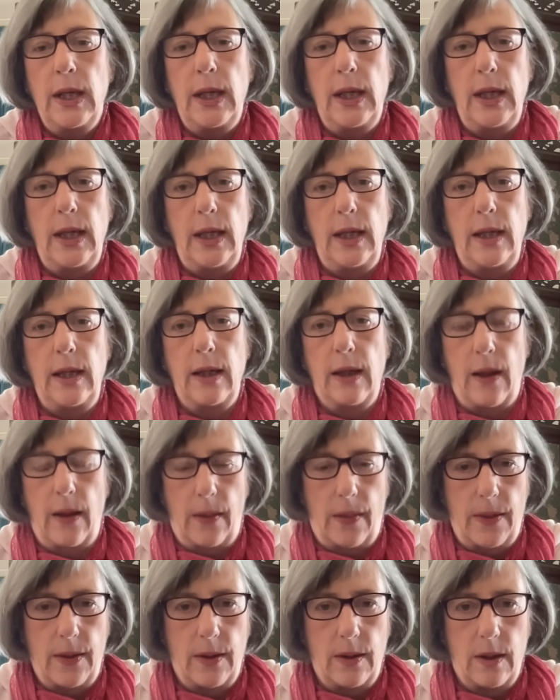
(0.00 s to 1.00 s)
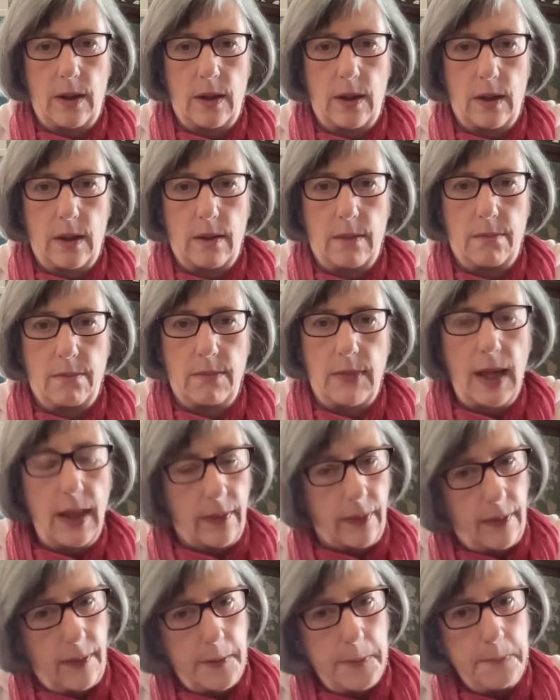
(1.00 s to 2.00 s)
in the
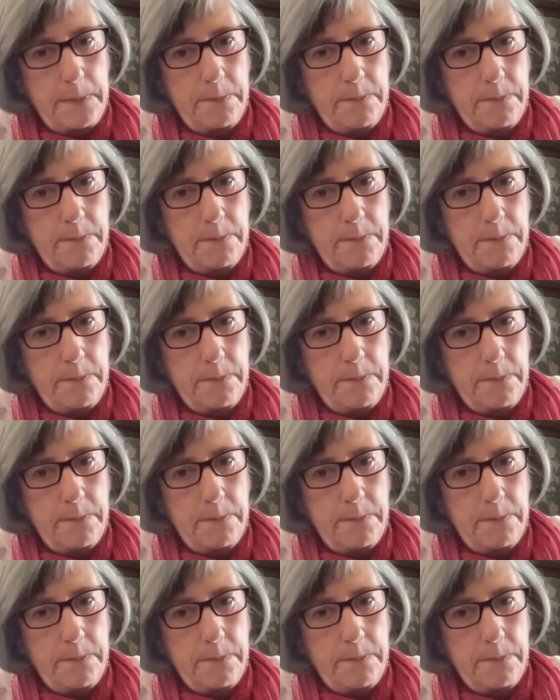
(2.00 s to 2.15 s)
month.